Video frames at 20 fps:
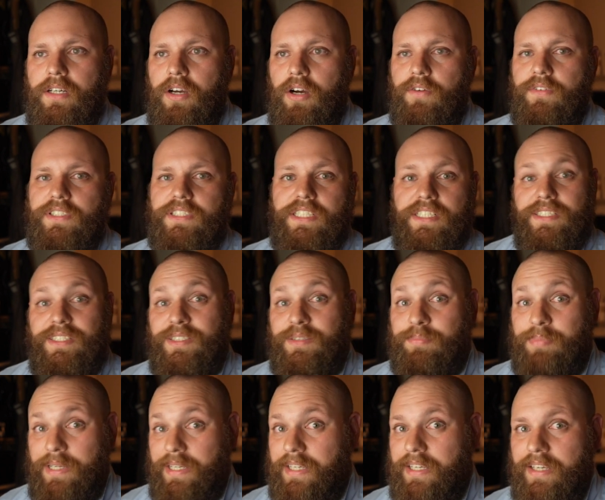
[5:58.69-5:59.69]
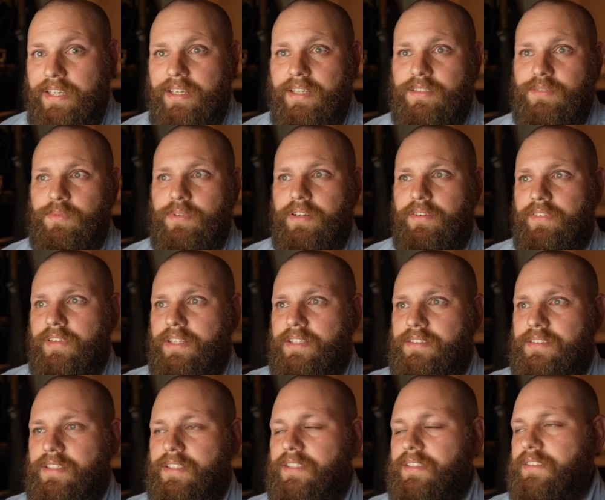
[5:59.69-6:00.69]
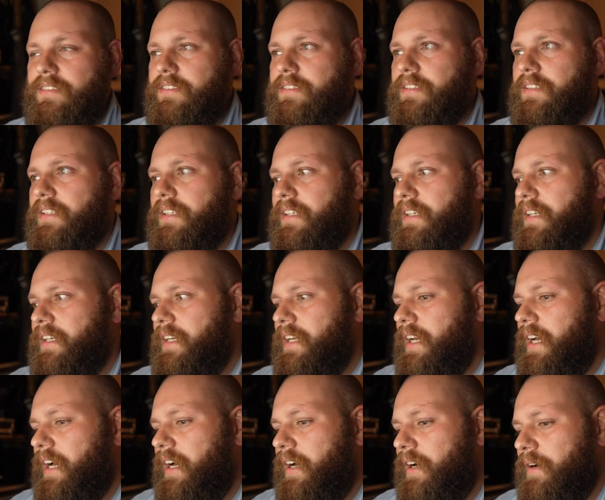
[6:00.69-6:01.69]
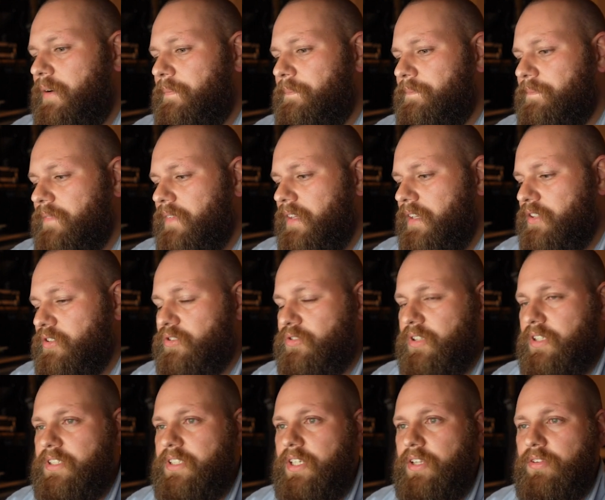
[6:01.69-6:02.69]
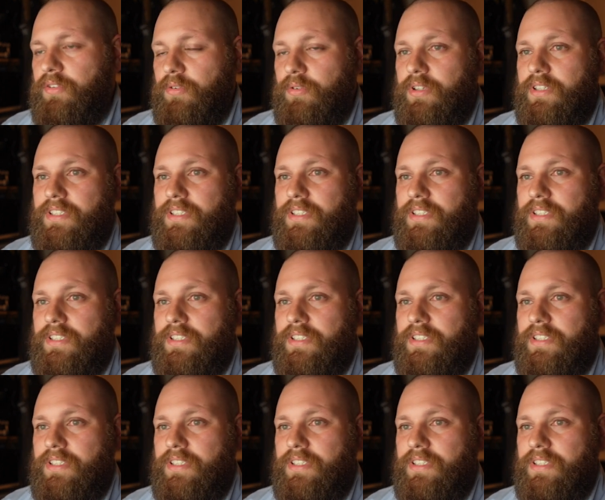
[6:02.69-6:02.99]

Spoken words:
Obviously, speaking is one of these things. Constructing a thought